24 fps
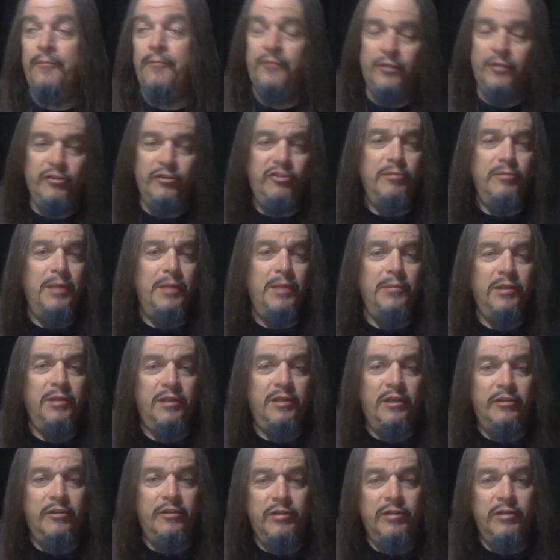First Amendment
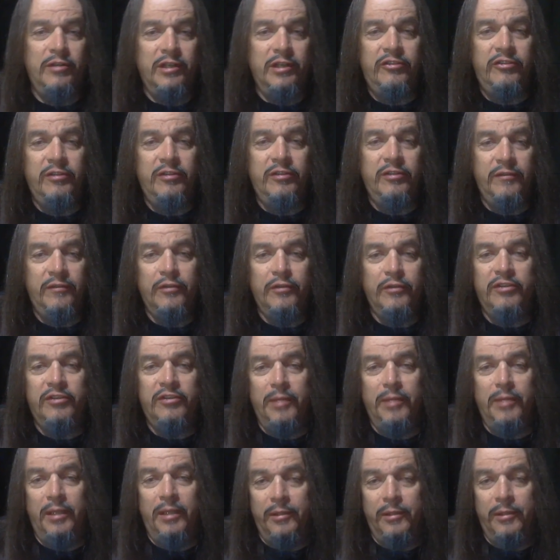contradicts the First
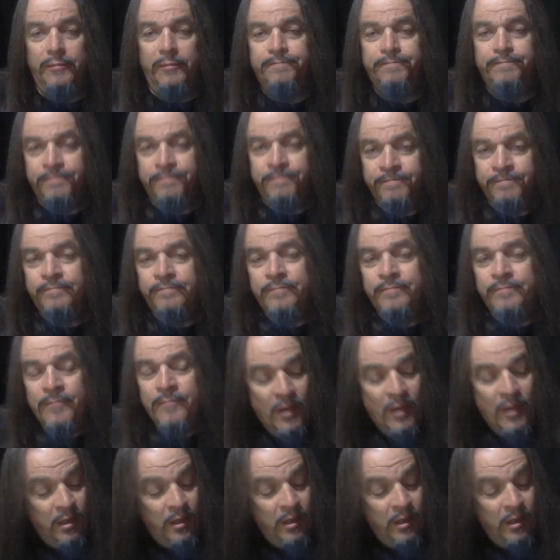Commandment. Yeah.